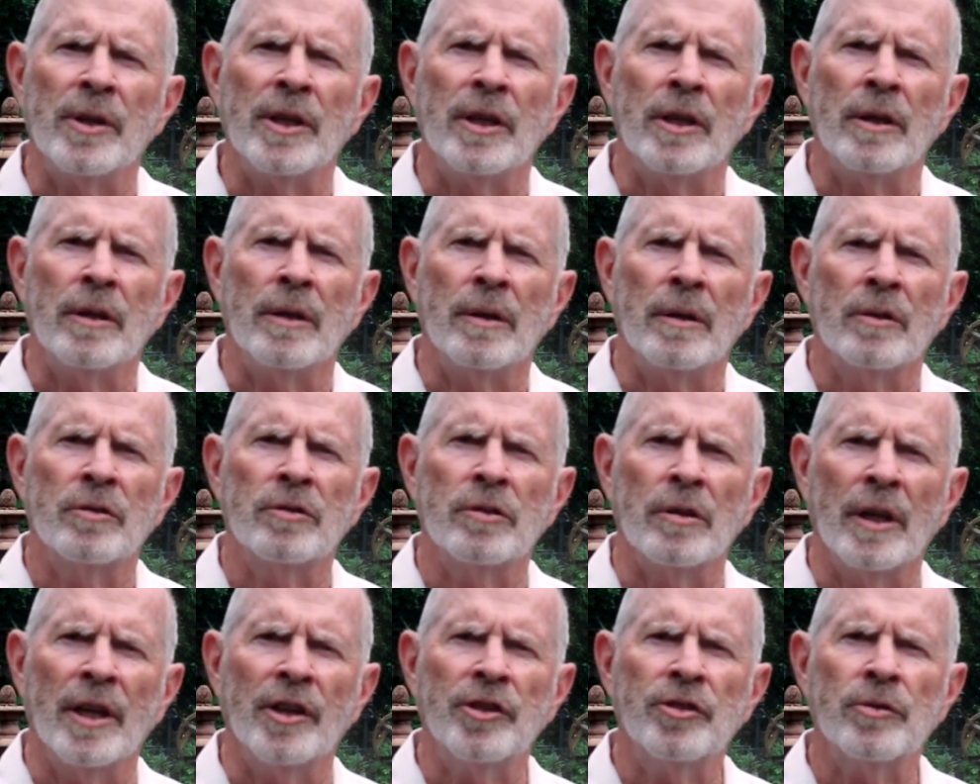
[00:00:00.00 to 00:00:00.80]
the
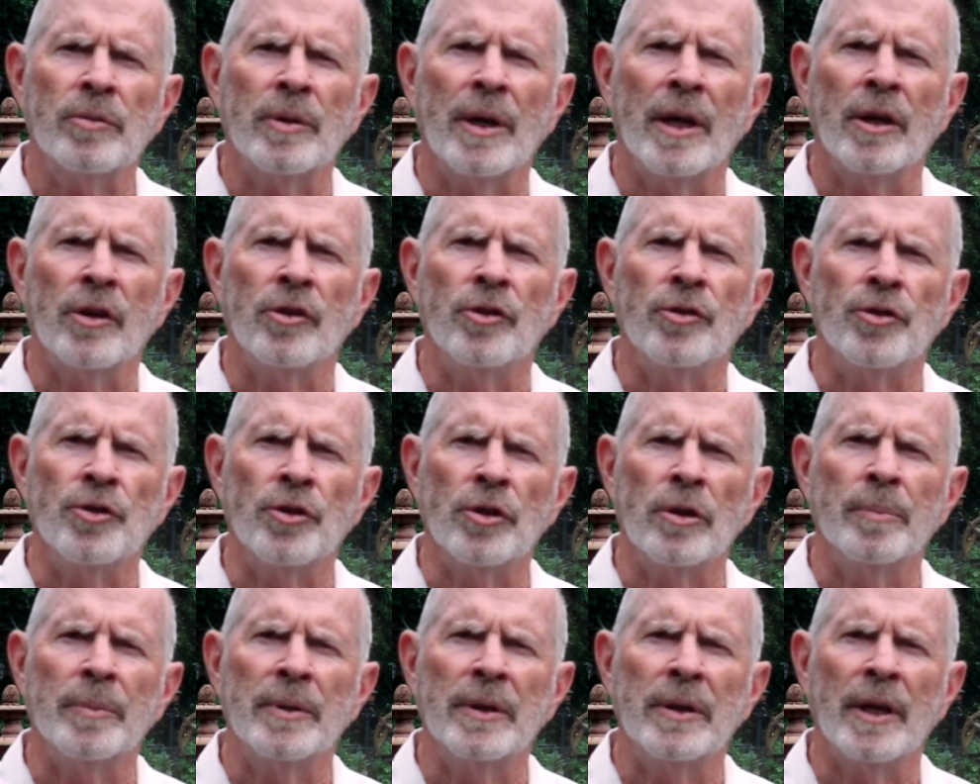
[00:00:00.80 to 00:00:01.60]
Celestron
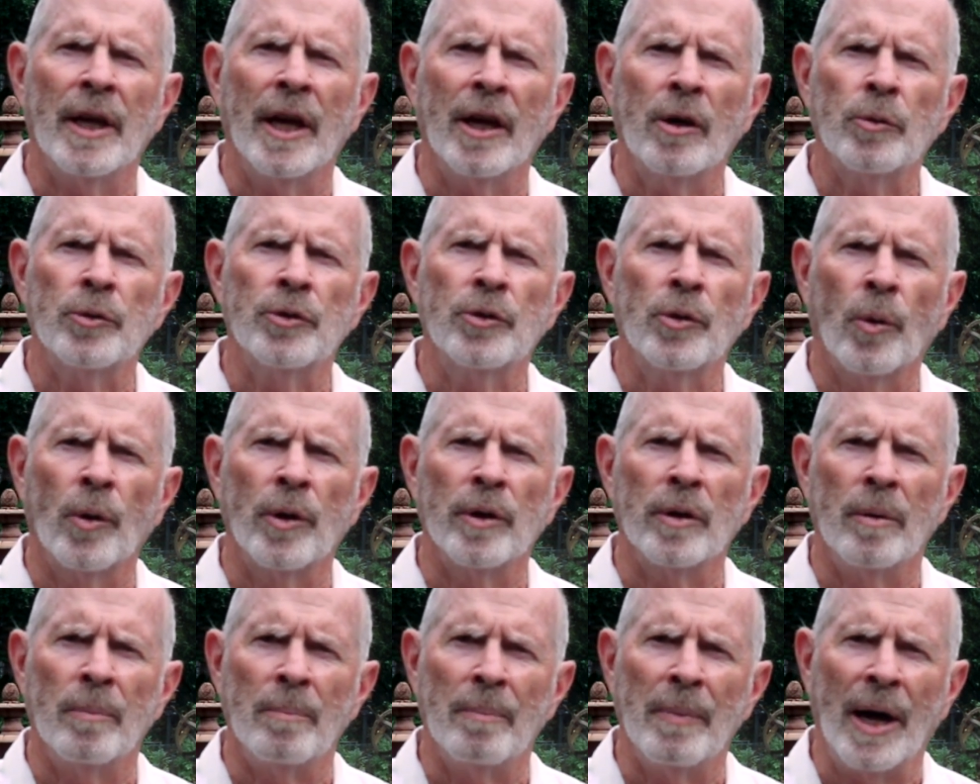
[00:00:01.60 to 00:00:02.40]
German
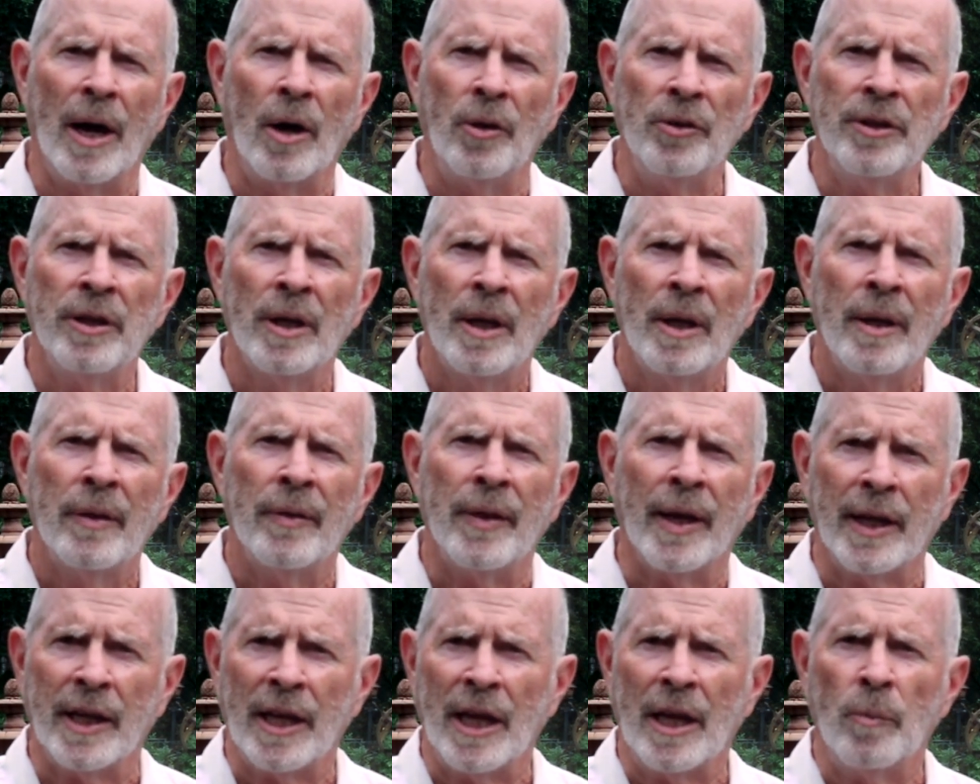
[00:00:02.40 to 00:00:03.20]
equatorial mount,
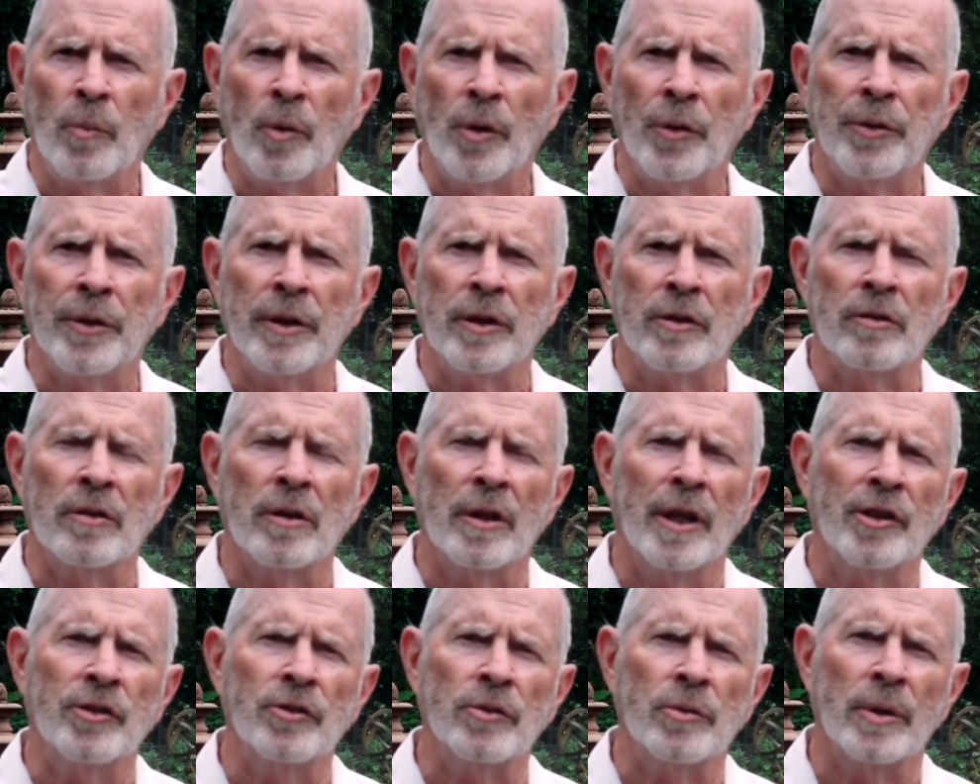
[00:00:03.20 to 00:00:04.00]
that came with the
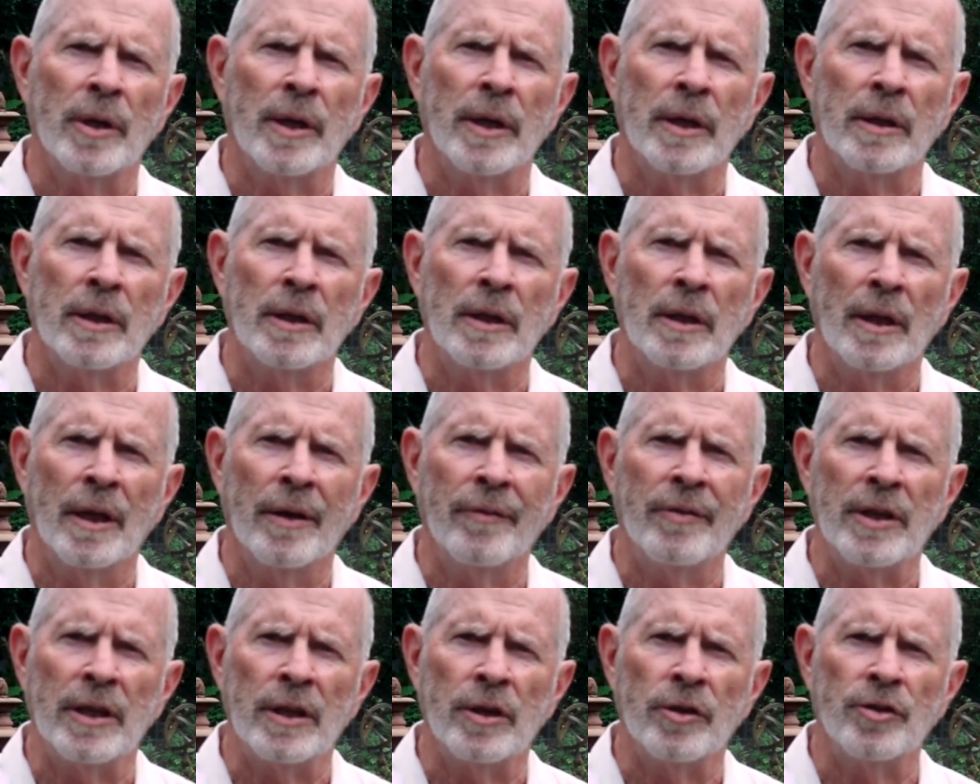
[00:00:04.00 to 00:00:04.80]
Celestron
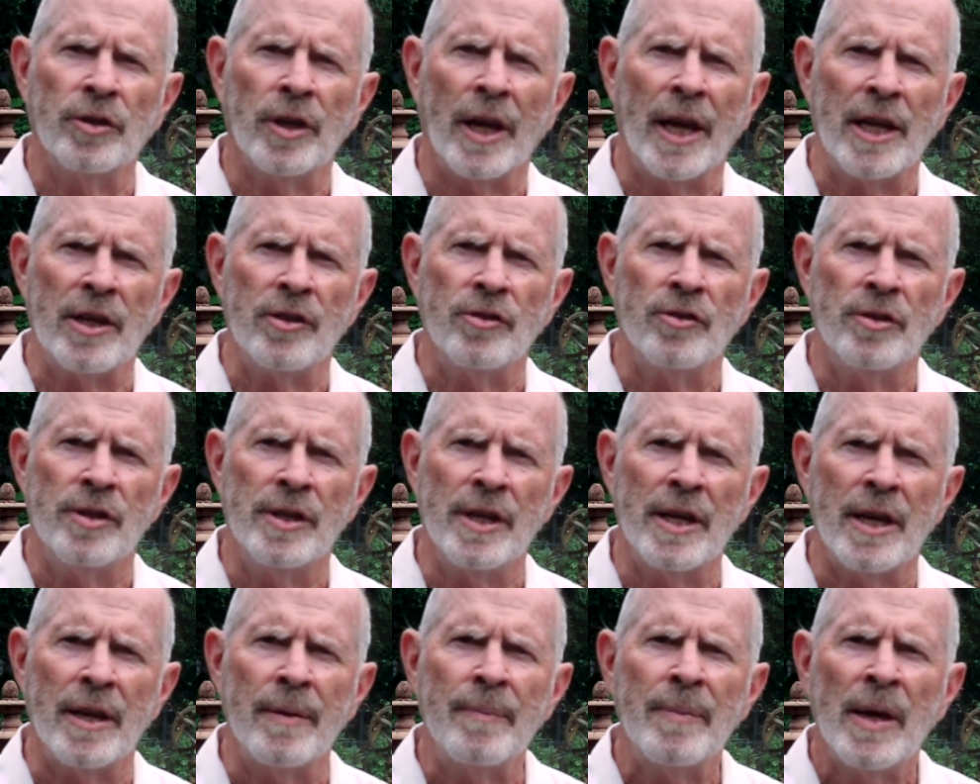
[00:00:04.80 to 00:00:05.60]
11-inch
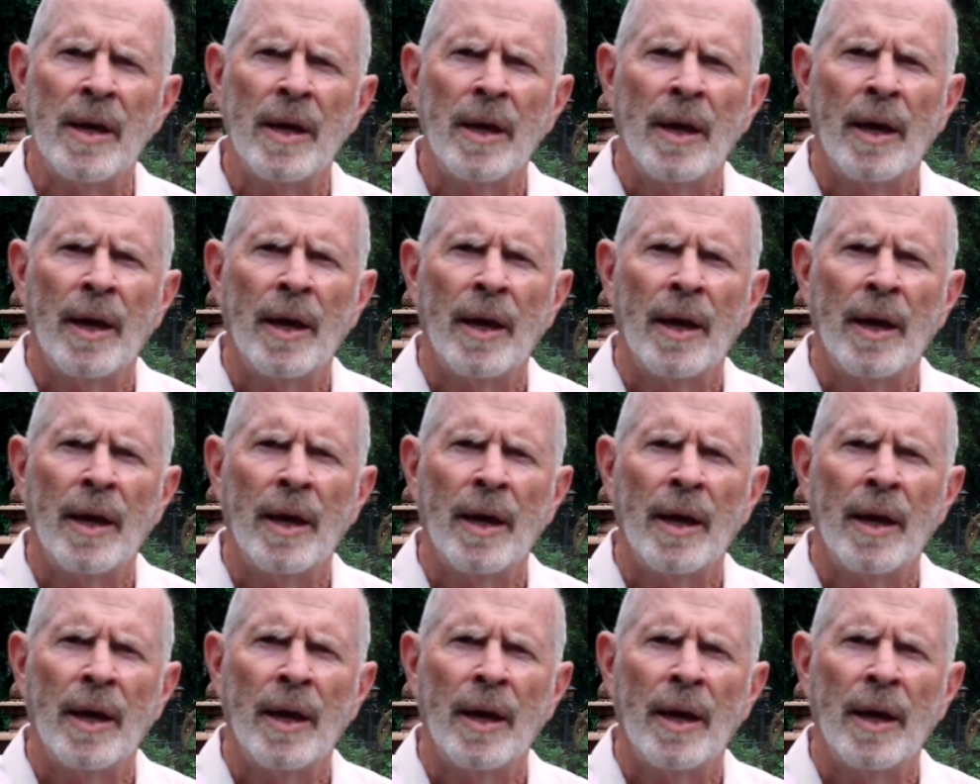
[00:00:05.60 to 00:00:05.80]
HD.